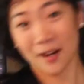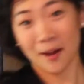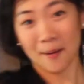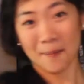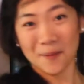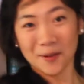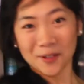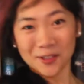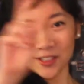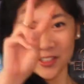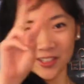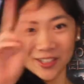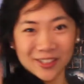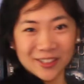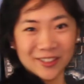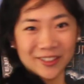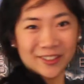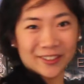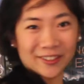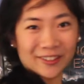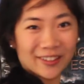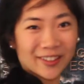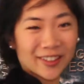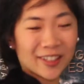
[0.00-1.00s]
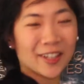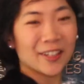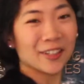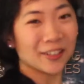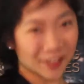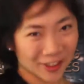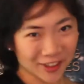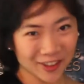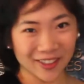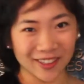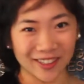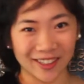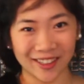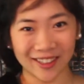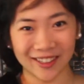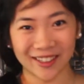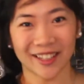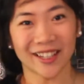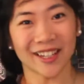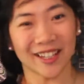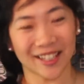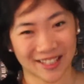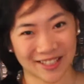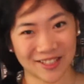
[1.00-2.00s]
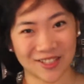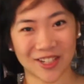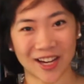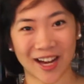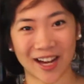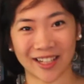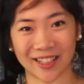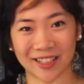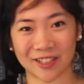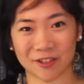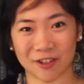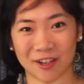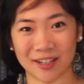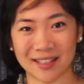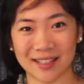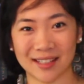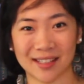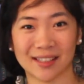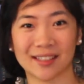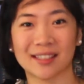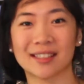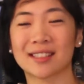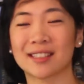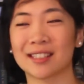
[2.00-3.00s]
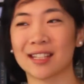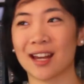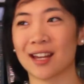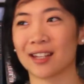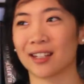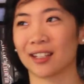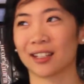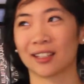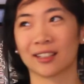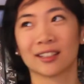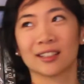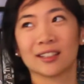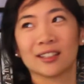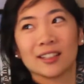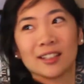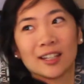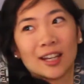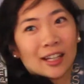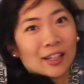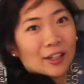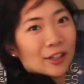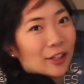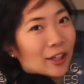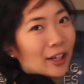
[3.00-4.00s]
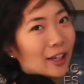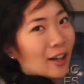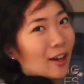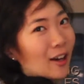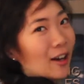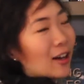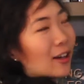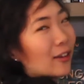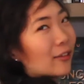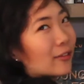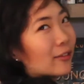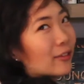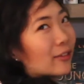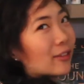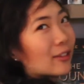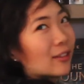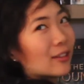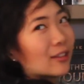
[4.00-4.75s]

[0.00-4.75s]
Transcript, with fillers: Number two, girl in giant dress standing and looking off.